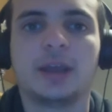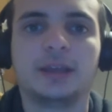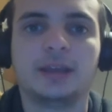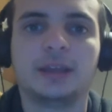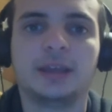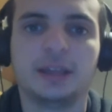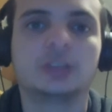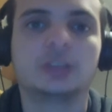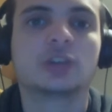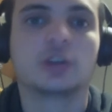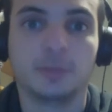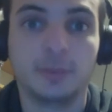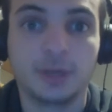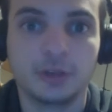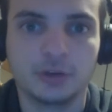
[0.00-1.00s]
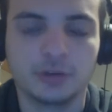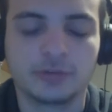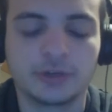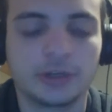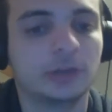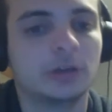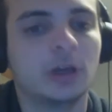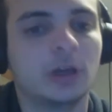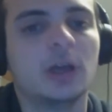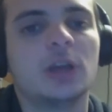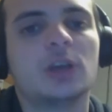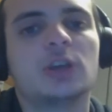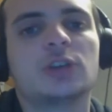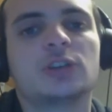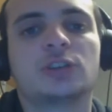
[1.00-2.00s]
it's going to be good for you.
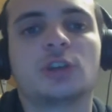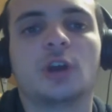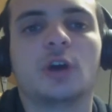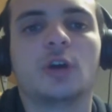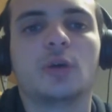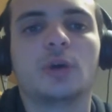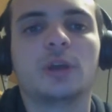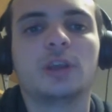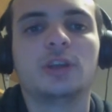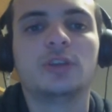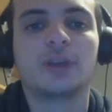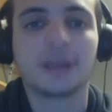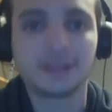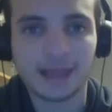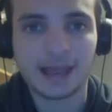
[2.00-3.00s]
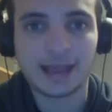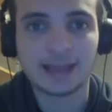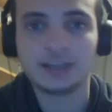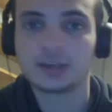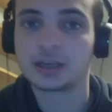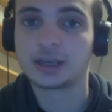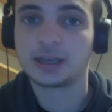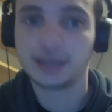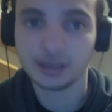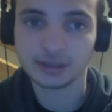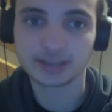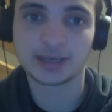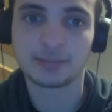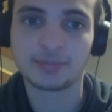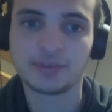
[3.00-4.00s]
So you get that, you can kill
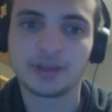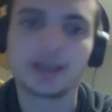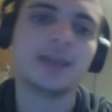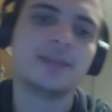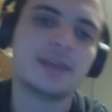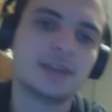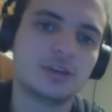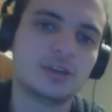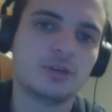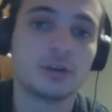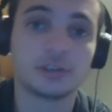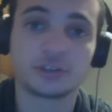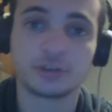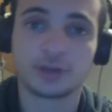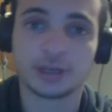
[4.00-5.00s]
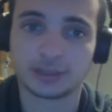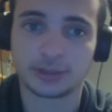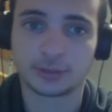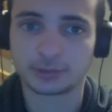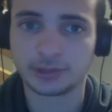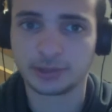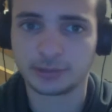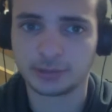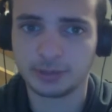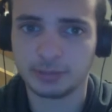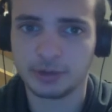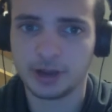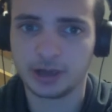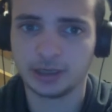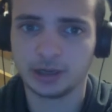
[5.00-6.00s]
something, and then you also get the 3/3
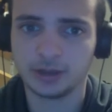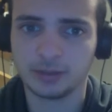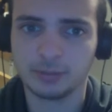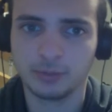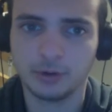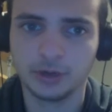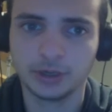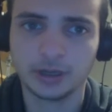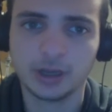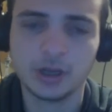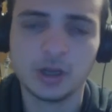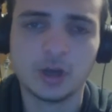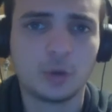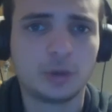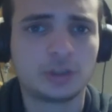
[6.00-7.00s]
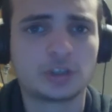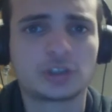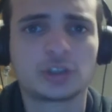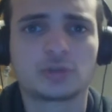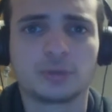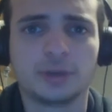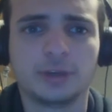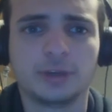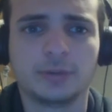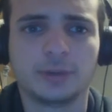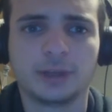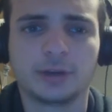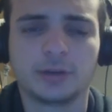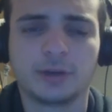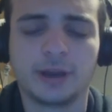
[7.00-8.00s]
body on the board, which is just really,
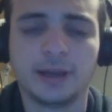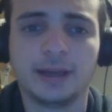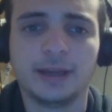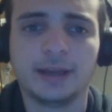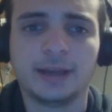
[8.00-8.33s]
really great.